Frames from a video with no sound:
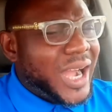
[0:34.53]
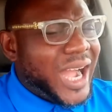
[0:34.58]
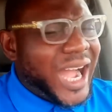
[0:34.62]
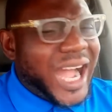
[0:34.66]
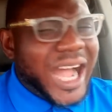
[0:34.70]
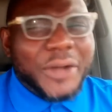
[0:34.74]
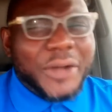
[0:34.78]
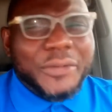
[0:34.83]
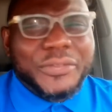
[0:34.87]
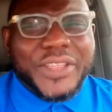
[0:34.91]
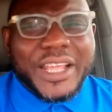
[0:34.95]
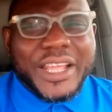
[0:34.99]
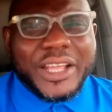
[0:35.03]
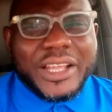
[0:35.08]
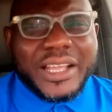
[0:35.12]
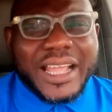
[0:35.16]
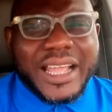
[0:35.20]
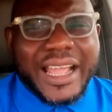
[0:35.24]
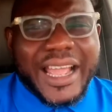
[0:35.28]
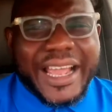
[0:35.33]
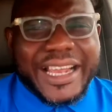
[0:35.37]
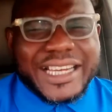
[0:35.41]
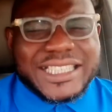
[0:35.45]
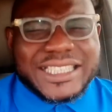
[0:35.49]
how they
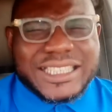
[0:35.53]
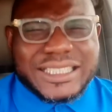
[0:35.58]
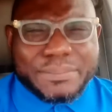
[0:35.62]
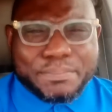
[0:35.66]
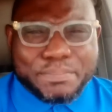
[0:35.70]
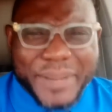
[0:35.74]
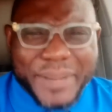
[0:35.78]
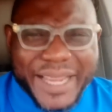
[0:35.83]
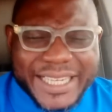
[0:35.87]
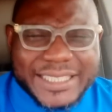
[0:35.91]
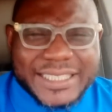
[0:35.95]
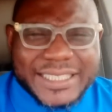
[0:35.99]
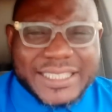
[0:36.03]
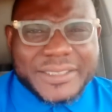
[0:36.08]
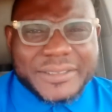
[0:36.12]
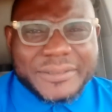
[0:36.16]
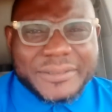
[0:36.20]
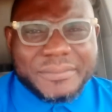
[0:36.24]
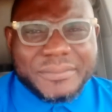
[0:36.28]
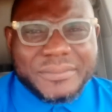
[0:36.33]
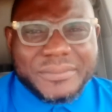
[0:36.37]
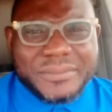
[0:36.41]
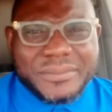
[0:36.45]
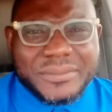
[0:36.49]
expect
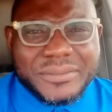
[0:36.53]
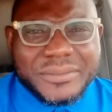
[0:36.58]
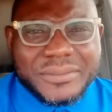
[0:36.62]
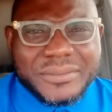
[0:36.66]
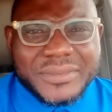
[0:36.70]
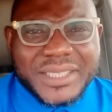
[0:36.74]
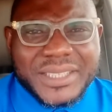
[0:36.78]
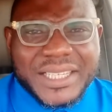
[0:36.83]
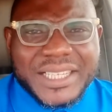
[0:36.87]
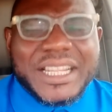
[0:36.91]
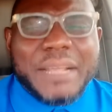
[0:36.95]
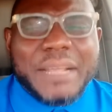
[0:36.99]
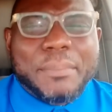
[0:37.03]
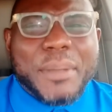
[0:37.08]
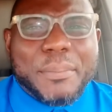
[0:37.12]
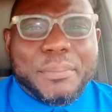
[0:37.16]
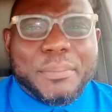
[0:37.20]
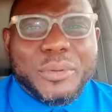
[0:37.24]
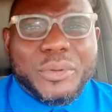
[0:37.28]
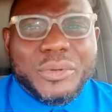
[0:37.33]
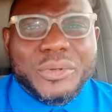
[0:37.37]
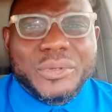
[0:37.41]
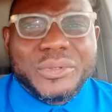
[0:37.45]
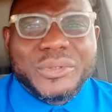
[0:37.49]
the
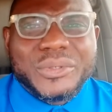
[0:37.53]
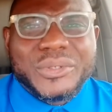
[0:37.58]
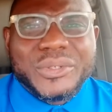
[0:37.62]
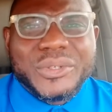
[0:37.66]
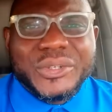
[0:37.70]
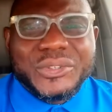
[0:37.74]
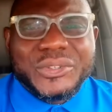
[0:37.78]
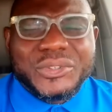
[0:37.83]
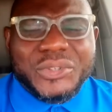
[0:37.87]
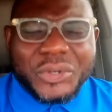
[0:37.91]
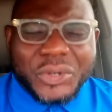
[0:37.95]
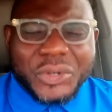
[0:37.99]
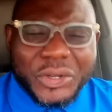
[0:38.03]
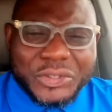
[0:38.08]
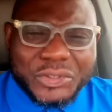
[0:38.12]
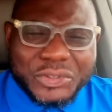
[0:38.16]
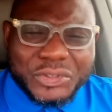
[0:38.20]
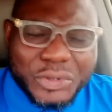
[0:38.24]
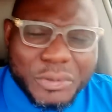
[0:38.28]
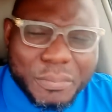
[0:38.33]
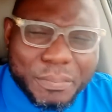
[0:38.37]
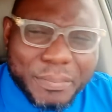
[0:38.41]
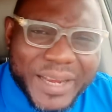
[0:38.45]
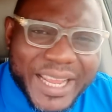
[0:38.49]
people to
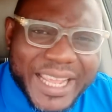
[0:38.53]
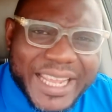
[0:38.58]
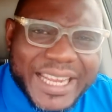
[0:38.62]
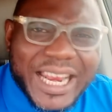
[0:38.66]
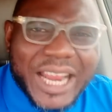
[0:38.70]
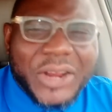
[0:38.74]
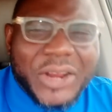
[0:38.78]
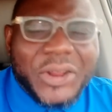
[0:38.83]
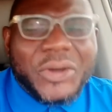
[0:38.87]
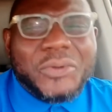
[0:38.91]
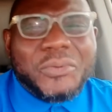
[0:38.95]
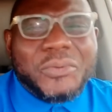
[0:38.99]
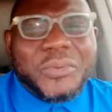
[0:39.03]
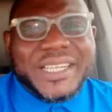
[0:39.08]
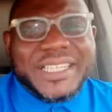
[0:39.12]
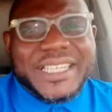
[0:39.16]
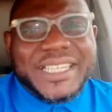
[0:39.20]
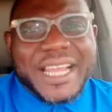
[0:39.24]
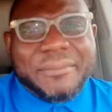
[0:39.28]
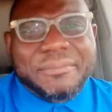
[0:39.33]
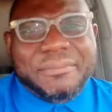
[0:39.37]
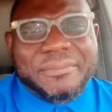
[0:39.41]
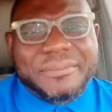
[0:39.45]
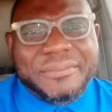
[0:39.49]
continue playing along
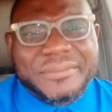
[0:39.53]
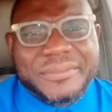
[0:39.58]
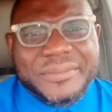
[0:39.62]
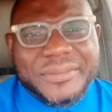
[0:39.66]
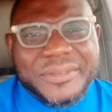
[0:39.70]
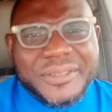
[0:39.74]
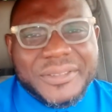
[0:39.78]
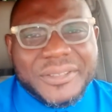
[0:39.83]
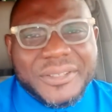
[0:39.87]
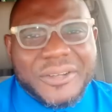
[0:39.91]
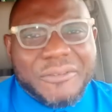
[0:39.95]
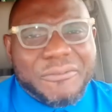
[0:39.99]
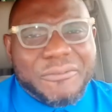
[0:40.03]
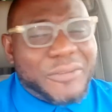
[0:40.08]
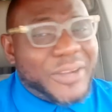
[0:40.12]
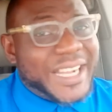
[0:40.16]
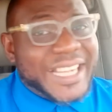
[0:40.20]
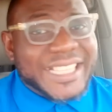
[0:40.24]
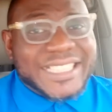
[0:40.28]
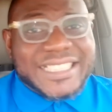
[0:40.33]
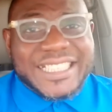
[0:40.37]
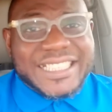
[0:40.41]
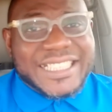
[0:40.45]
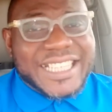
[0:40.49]
with them,
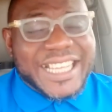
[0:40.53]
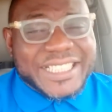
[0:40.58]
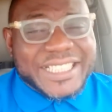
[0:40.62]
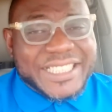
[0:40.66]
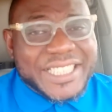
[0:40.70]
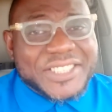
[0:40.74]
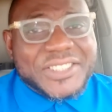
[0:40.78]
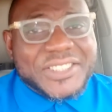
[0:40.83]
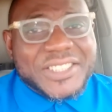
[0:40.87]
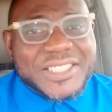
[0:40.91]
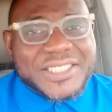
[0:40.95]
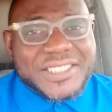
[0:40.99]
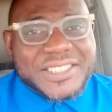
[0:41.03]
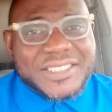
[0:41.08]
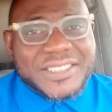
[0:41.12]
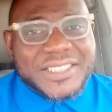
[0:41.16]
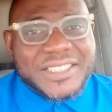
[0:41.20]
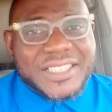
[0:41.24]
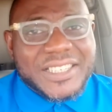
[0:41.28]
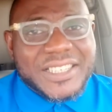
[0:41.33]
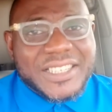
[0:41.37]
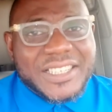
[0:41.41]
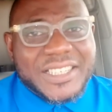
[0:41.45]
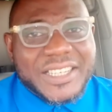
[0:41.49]
forgetting that this
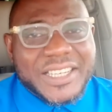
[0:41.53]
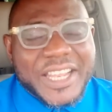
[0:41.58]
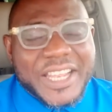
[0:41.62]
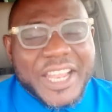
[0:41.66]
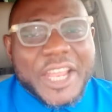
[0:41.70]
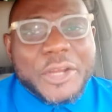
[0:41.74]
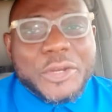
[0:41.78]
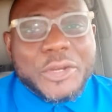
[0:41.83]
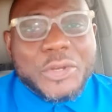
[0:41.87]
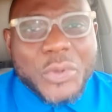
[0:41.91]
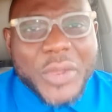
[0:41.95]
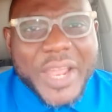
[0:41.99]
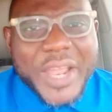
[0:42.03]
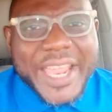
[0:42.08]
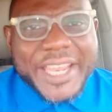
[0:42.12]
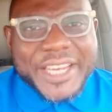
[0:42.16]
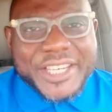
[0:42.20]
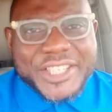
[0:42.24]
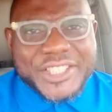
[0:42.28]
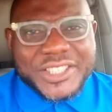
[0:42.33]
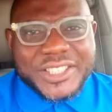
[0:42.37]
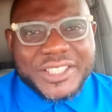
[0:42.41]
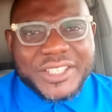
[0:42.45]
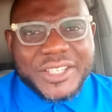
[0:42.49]
is a new
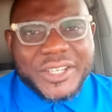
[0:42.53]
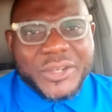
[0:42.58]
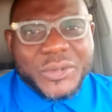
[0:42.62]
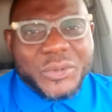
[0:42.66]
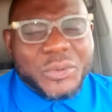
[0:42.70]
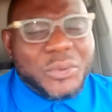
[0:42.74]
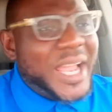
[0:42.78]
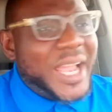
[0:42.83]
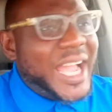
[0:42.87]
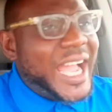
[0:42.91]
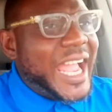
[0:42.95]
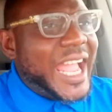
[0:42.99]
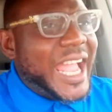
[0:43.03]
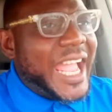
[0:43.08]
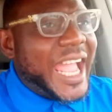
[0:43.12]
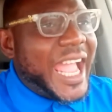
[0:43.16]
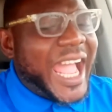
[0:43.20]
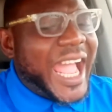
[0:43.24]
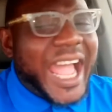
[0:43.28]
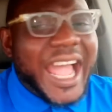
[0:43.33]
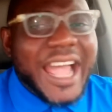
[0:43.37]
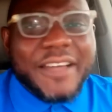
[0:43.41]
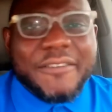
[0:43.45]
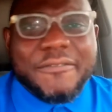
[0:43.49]
age where
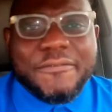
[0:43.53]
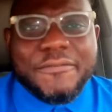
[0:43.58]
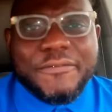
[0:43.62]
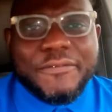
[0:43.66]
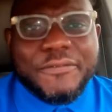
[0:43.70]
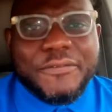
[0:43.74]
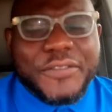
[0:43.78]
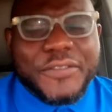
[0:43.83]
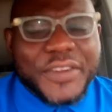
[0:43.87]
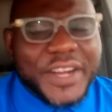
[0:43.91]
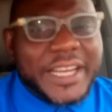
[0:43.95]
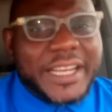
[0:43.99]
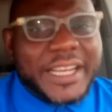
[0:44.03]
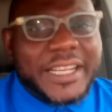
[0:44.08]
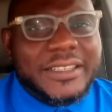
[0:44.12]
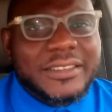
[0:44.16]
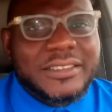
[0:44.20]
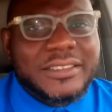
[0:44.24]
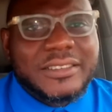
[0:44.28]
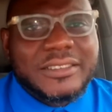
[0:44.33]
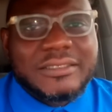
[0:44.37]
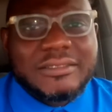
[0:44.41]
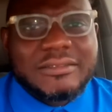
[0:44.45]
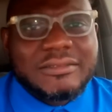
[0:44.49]

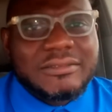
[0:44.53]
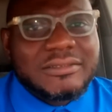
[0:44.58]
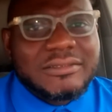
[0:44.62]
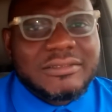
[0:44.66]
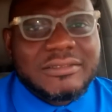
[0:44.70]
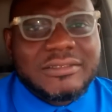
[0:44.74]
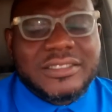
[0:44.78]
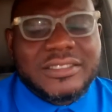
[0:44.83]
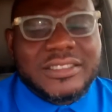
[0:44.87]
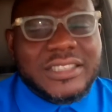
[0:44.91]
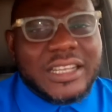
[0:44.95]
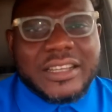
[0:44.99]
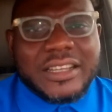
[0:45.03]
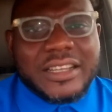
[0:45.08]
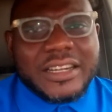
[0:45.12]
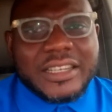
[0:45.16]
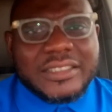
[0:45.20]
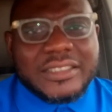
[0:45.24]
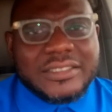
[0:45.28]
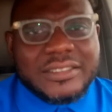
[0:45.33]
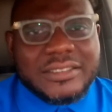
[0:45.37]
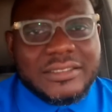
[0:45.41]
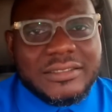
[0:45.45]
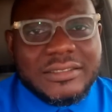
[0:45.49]
every
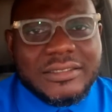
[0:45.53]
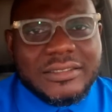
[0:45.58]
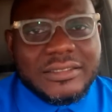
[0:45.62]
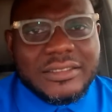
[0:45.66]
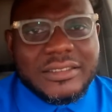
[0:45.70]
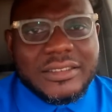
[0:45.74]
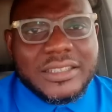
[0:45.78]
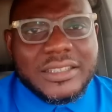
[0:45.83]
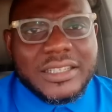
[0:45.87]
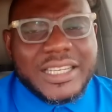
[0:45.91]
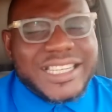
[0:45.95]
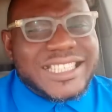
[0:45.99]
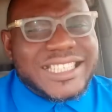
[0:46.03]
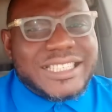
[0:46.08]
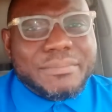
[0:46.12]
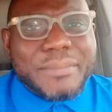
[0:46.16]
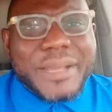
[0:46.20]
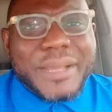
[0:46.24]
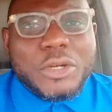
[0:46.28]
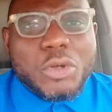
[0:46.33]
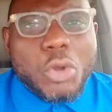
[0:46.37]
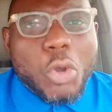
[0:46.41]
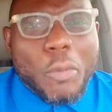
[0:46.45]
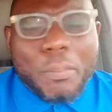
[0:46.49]
secret is
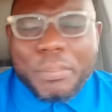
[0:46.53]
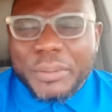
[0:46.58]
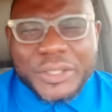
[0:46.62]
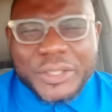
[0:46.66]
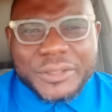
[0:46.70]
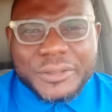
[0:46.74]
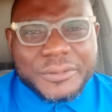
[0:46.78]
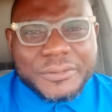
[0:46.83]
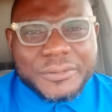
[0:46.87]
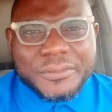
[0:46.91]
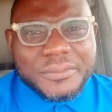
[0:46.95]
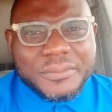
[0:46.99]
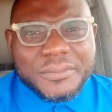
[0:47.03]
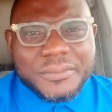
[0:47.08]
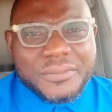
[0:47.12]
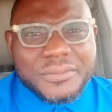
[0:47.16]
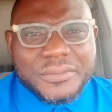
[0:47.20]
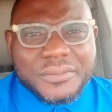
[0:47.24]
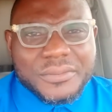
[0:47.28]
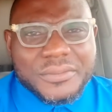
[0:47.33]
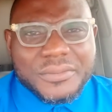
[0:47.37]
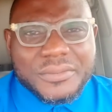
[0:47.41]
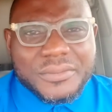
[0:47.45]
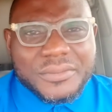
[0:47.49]
made open.
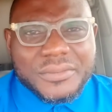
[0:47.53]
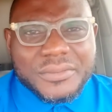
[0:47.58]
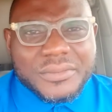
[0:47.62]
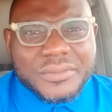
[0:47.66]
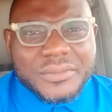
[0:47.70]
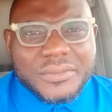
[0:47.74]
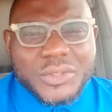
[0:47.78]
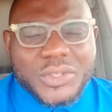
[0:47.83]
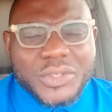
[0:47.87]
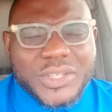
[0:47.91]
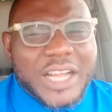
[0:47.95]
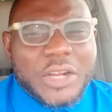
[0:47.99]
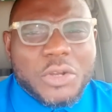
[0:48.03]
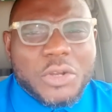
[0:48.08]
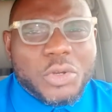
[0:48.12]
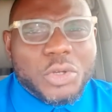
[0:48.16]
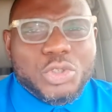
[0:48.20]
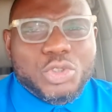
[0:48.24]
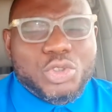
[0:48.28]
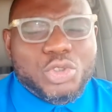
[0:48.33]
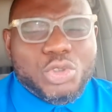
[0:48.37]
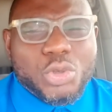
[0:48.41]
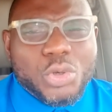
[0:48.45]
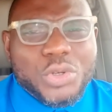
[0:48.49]
You can't
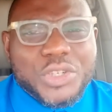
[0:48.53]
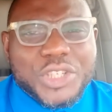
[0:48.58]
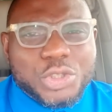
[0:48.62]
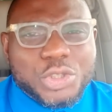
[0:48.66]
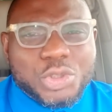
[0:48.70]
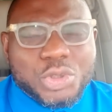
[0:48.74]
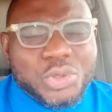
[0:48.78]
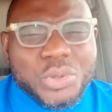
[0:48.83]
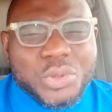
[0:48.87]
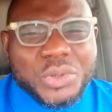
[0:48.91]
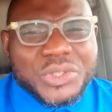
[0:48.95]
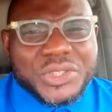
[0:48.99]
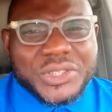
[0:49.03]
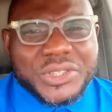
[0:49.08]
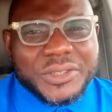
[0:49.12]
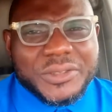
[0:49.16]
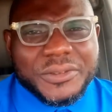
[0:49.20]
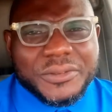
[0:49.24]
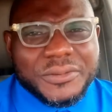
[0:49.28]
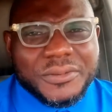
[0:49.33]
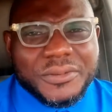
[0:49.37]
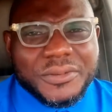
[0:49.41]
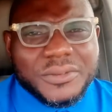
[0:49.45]
control the truth.